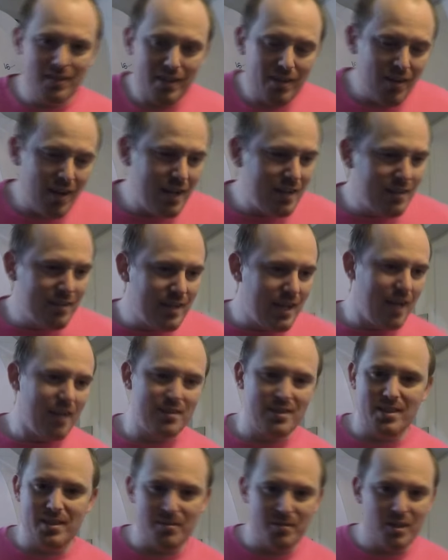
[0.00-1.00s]
you know, one hundred
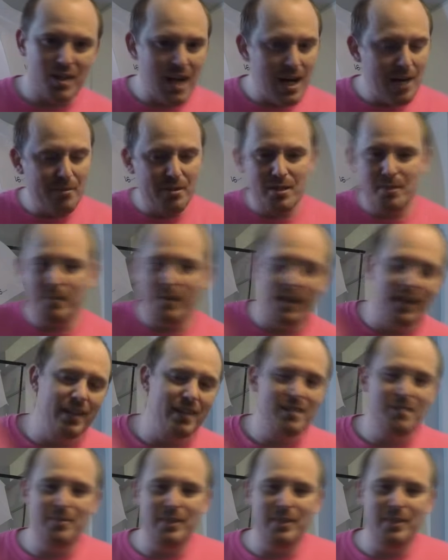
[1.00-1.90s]
thousand subscribers plus,